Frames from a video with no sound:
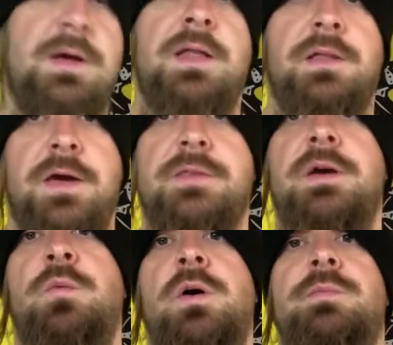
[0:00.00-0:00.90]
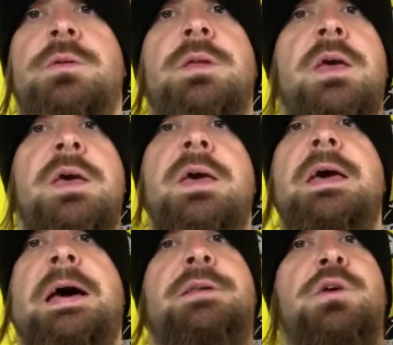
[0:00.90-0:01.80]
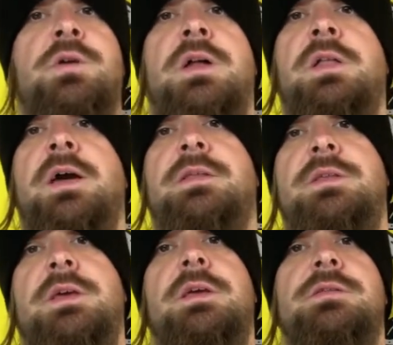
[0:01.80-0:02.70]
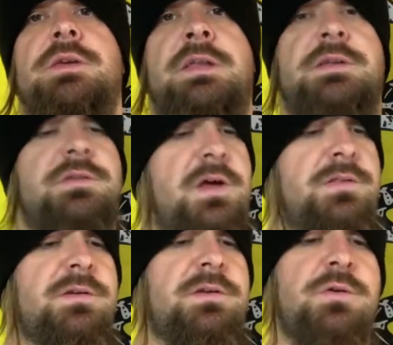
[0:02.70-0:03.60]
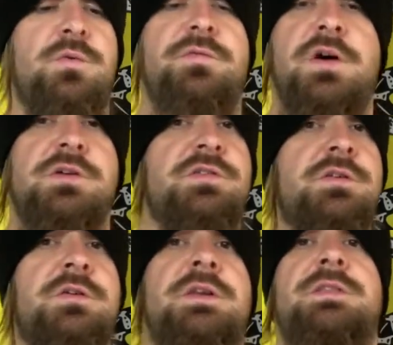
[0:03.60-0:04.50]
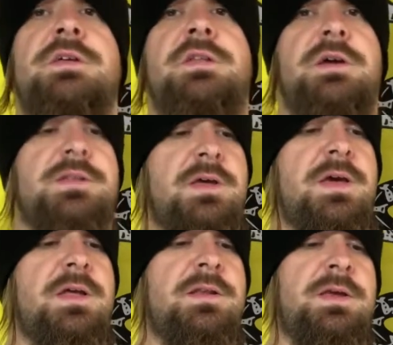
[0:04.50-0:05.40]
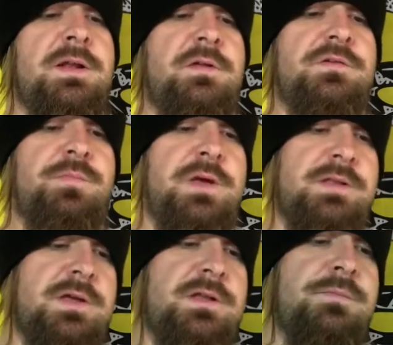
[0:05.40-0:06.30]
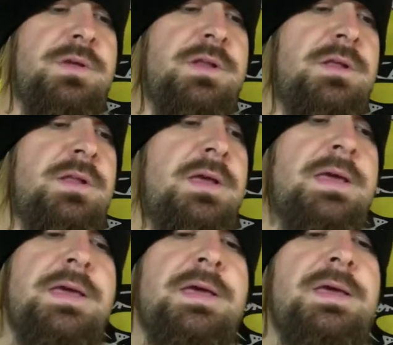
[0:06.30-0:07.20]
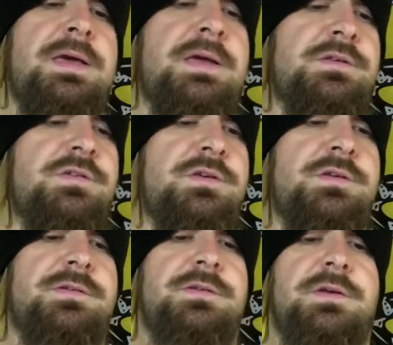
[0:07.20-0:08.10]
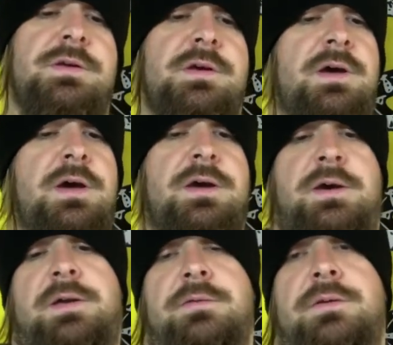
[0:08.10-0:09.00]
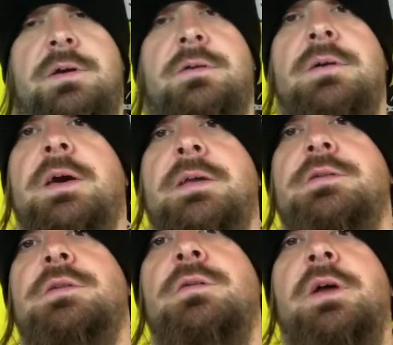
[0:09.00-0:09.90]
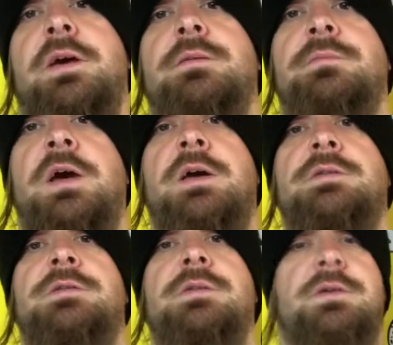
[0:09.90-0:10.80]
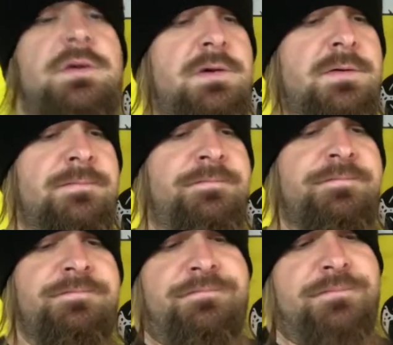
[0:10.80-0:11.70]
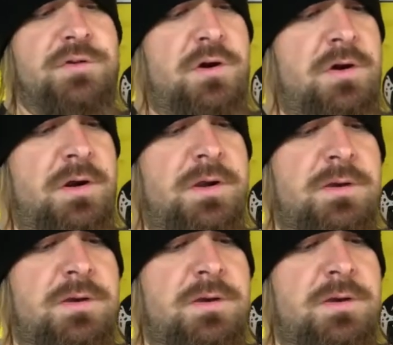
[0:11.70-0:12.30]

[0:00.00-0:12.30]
I like that weapon. I do not like these, and it's nothing to do with function or anything like that, and I'll explain that in a minute. It's just, I don't know. I just don't like them, guys. Sorry.